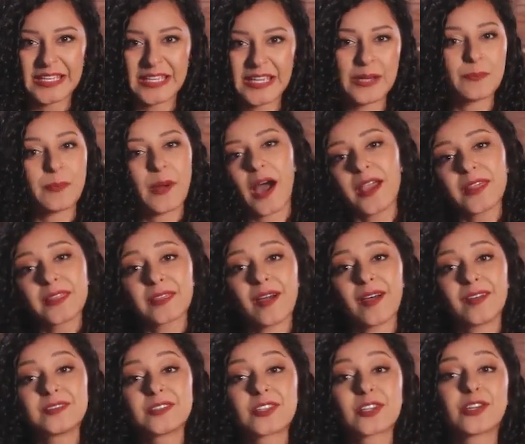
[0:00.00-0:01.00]
In
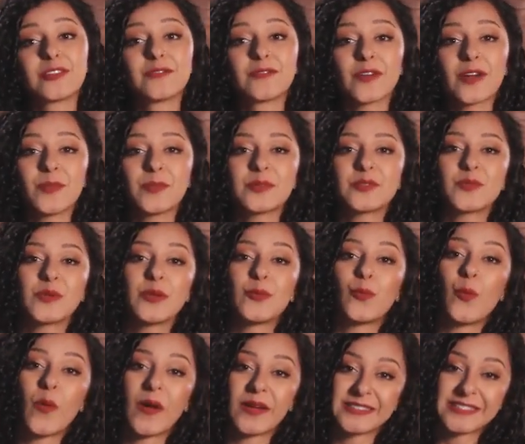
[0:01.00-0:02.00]
Python, to convert
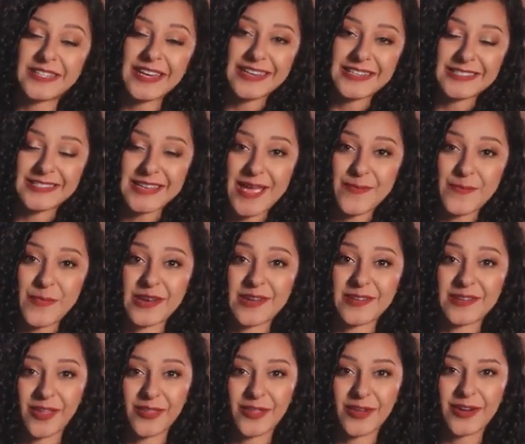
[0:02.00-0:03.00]
between one data type and
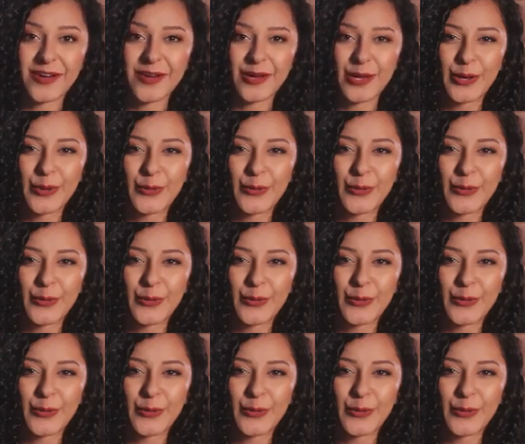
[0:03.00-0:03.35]
another,